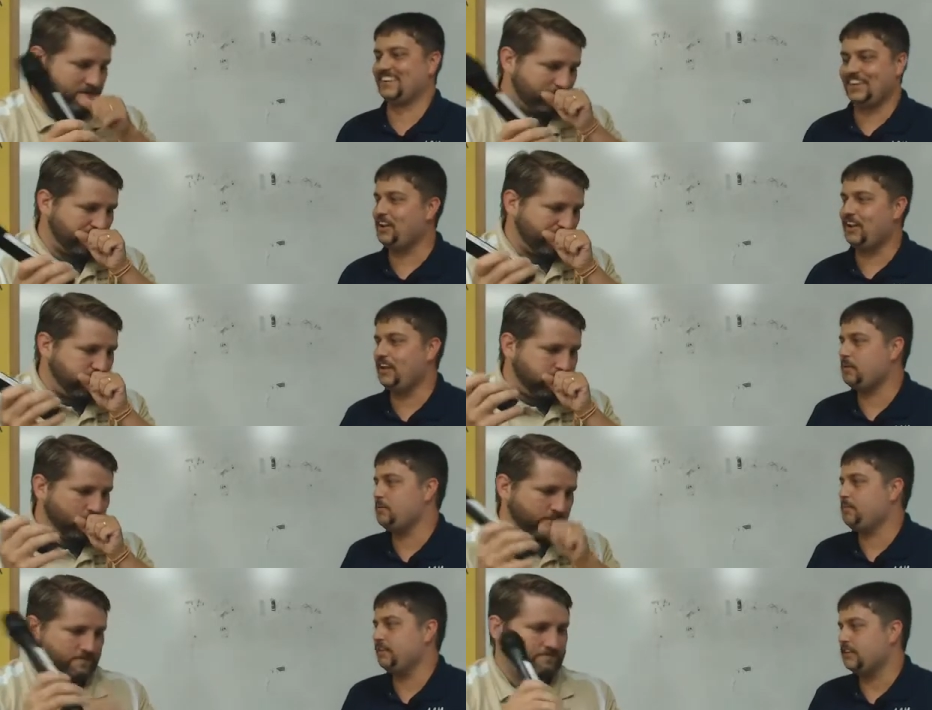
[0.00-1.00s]
Speaker 1: it, it,
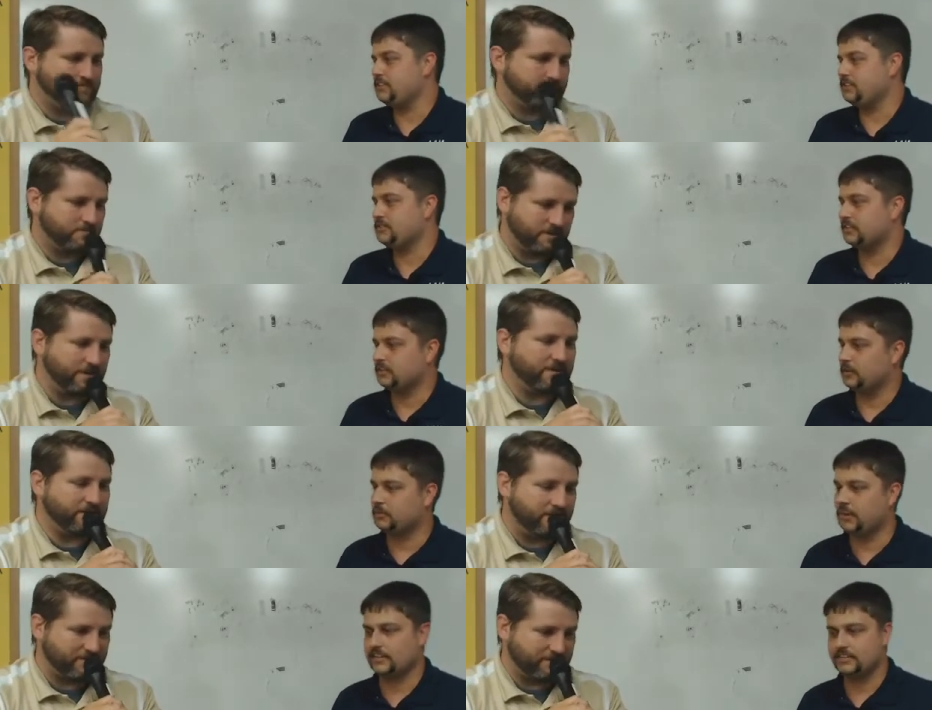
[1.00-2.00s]
it, benefits you, so that's there
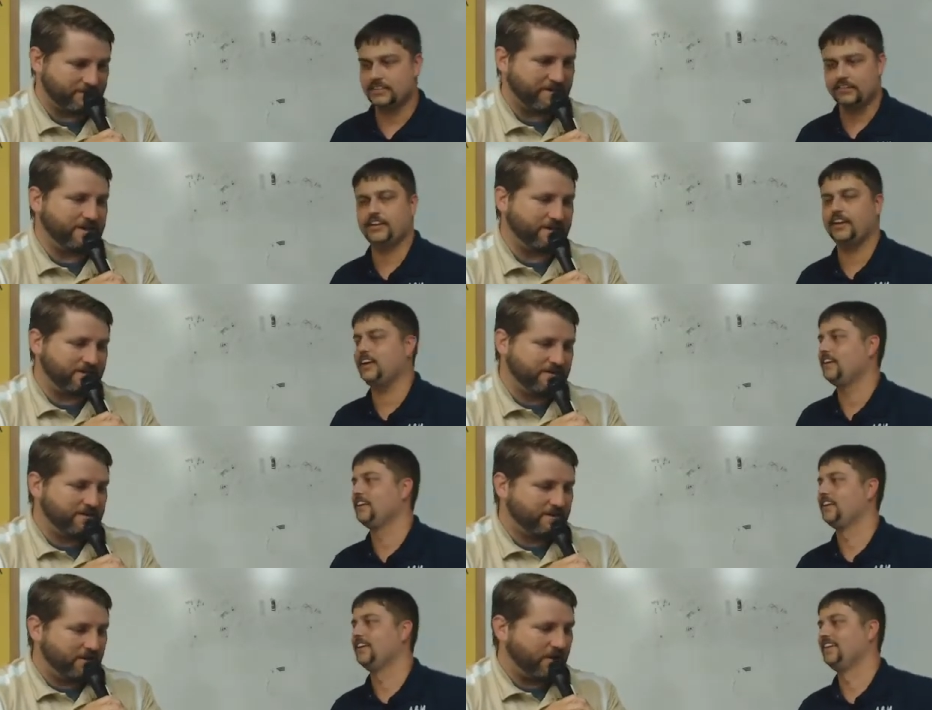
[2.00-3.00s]
all that matters. Yeah. Okay.
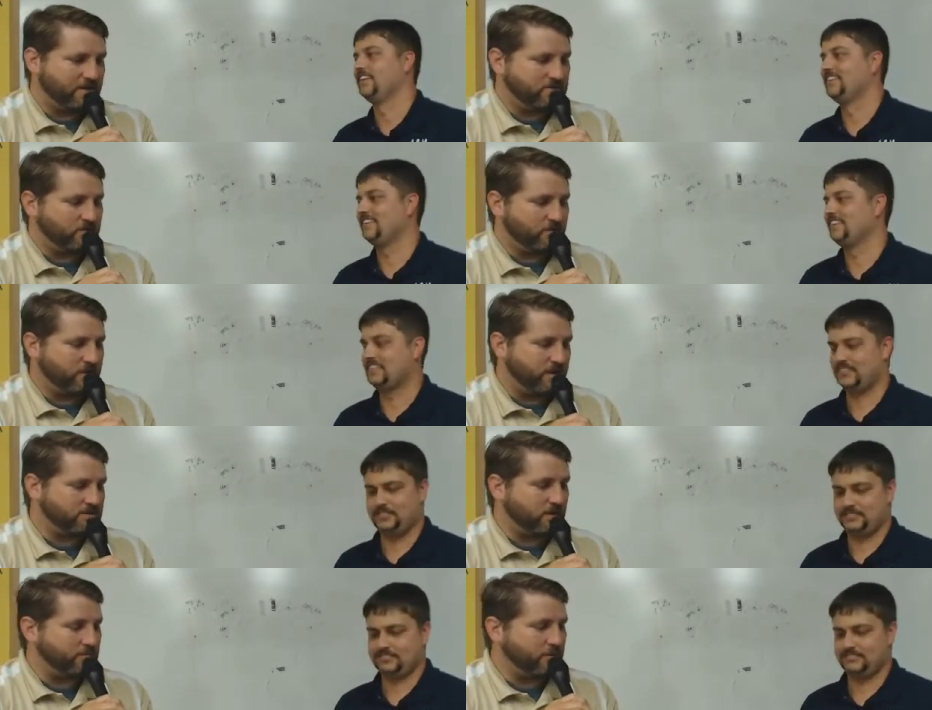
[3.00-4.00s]
Speaker 2: All right, so
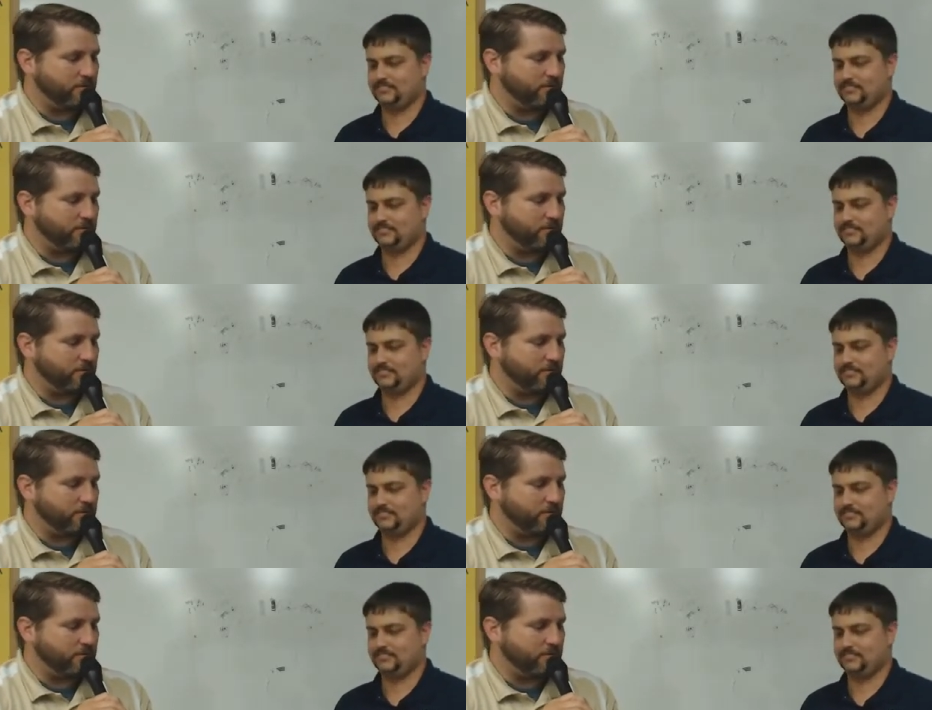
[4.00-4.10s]
uh, talk to me